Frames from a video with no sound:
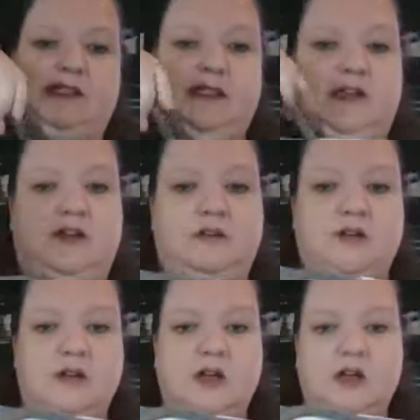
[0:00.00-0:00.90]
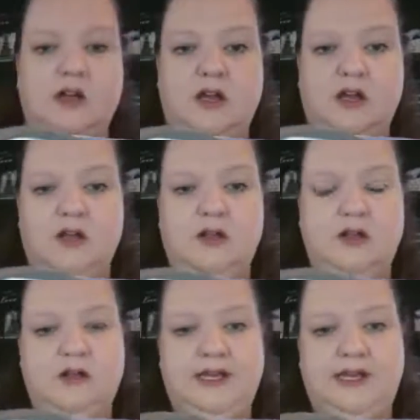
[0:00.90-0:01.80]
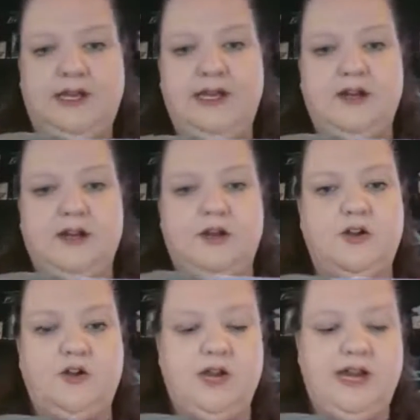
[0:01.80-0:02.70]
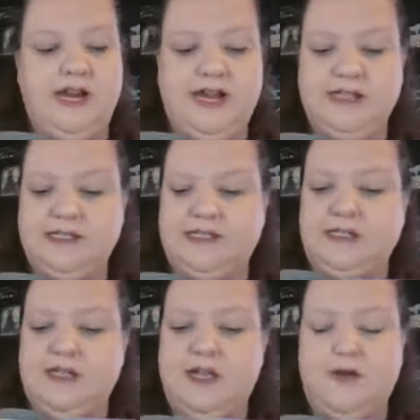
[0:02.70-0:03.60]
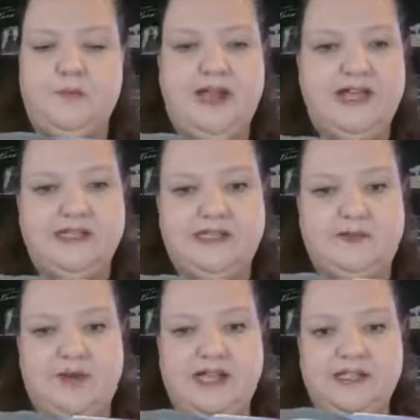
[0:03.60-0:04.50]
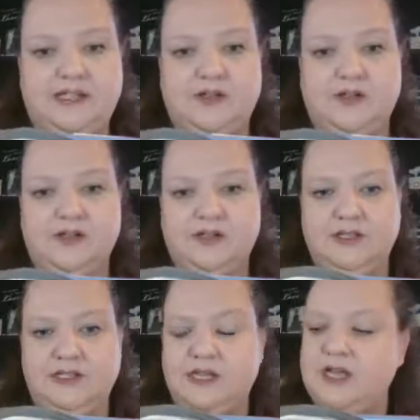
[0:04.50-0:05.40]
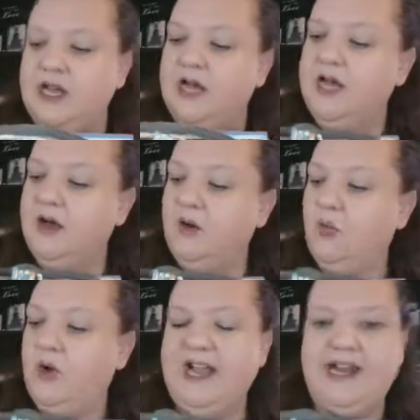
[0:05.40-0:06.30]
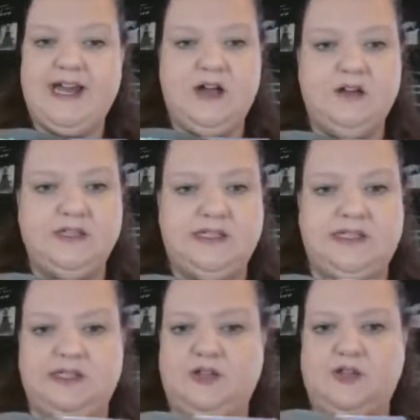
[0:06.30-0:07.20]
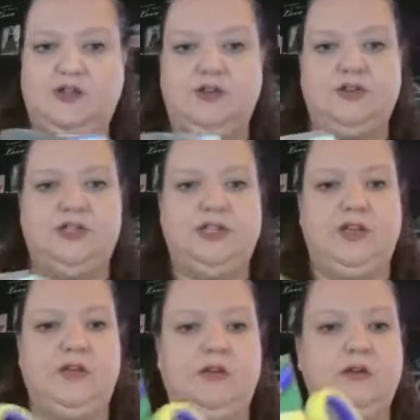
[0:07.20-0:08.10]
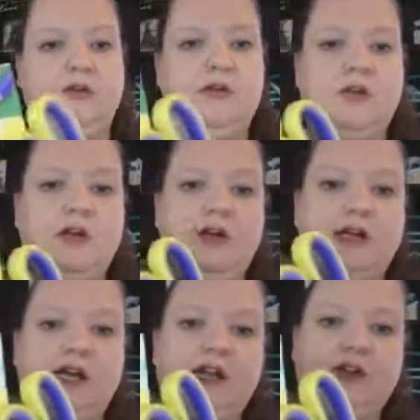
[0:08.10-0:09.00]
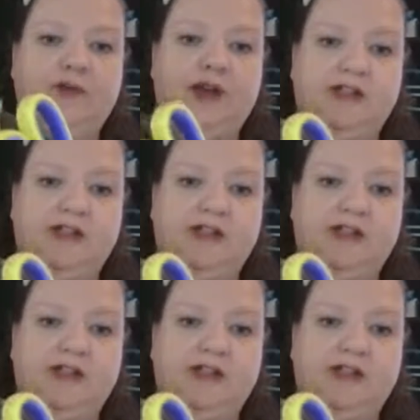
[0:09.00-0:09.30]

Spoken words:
So in here, crayons, pens and pencils, whiteout, scissors, colored